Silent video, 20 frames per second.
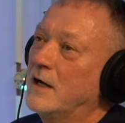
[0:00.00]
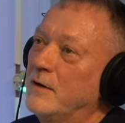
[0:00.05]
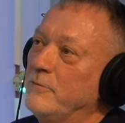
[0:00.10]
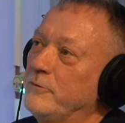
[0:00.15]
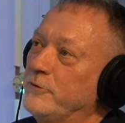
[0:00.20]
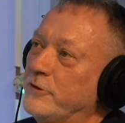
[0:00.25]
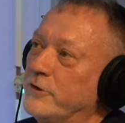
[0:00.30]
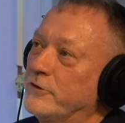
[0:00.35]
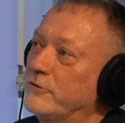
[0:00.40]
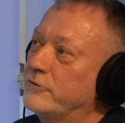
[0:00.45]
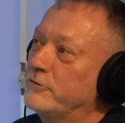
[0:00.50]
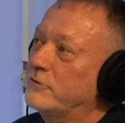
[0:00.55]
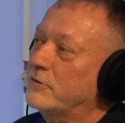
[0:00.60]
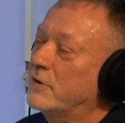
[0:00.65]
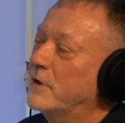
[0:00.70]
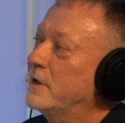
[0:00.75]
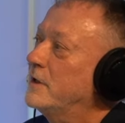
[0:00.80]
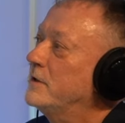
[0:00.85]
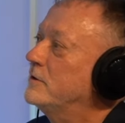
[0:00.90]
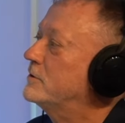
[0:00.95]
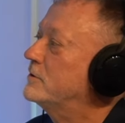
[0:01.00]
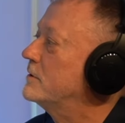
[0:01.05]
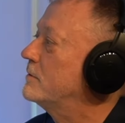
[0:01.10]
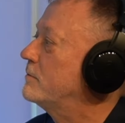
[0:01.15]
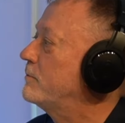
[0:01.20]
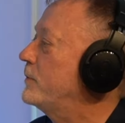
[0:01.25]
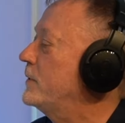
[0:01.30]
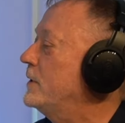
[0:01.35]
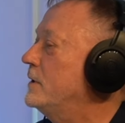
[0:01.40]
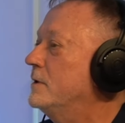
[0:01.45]
I'm just trying
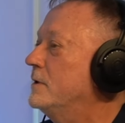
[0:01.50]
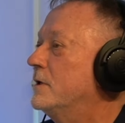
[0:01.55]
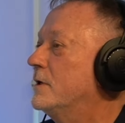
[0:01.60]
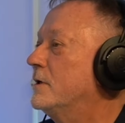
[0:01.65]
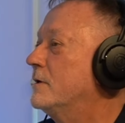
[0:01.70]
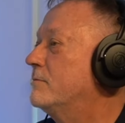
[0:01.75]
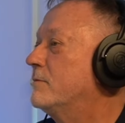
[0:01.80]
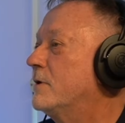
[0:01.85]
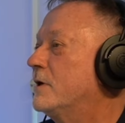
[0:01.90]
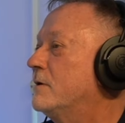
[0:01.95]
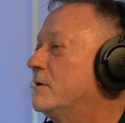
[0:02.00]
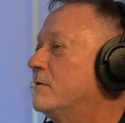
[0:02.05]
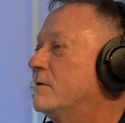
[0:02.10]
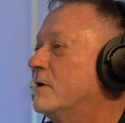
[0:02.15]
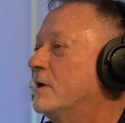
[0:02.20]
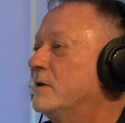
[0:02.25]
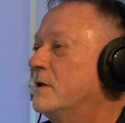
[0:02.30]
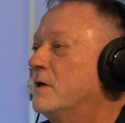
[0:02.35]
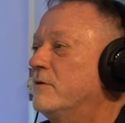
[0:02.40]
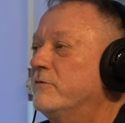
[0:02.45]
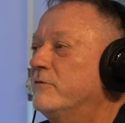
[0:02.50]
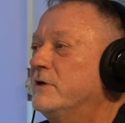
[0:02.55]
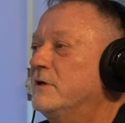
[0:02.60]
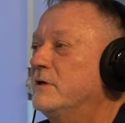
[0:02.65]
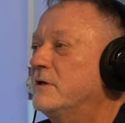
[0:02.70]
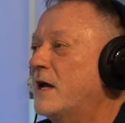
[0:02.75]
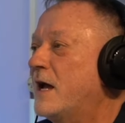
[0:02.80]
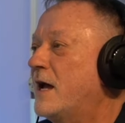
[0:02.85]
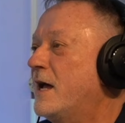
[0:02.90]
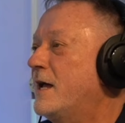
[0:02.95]
to be a, a, a
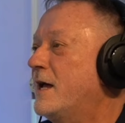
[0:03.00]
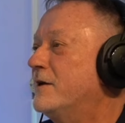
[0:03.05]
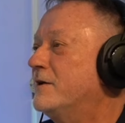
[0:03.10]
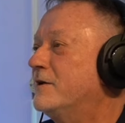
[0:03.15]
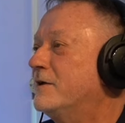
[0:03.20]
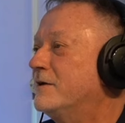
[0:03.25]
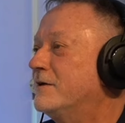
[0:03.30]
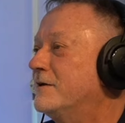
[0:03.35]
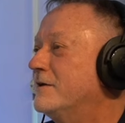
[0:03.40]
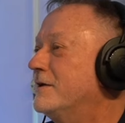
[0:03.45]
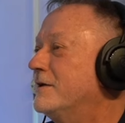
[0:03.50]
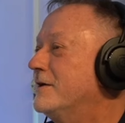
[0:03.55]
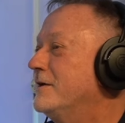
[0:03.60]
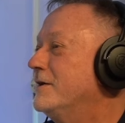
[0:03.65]
loving dad and